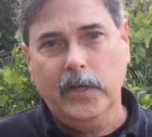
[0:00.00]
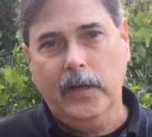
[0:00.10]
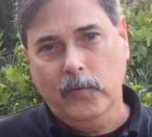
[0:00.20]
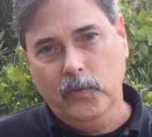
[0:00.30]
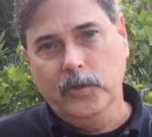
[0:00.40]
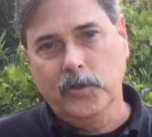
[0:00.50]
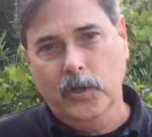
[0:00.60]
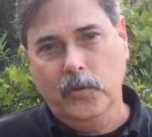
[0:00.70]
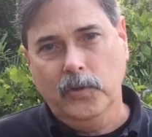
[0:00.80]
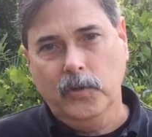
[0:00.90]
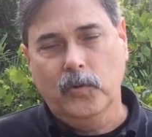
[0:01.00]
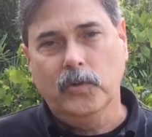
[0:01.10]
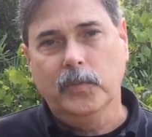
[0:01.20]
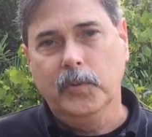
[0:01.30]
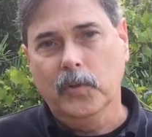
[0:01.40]
to have it rezoned in
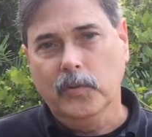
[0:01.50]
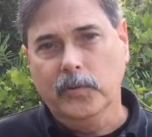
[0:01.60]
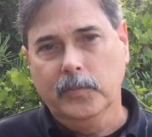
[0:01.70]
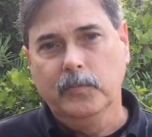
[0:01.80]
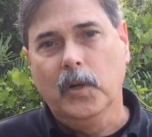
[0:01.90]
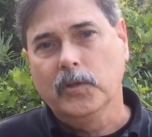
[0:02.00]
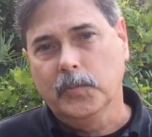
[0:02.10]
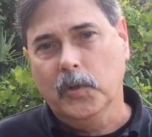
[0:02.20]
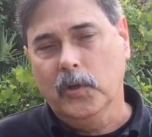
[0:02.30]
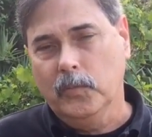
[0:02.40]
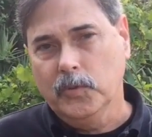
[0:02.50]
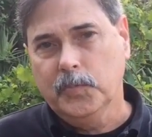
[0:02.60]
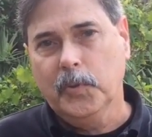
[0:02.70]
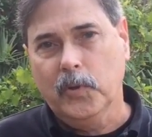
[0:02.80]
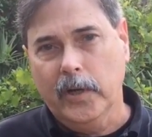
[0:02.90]
order to build multiple
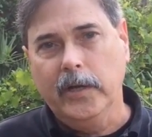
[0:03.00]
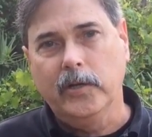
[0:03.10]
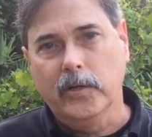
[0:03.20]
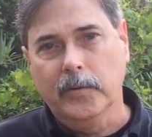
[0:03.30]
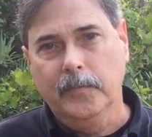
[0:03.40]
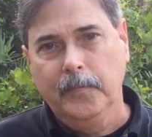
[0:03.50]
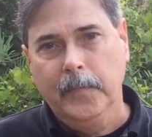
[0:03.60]
homes per acre,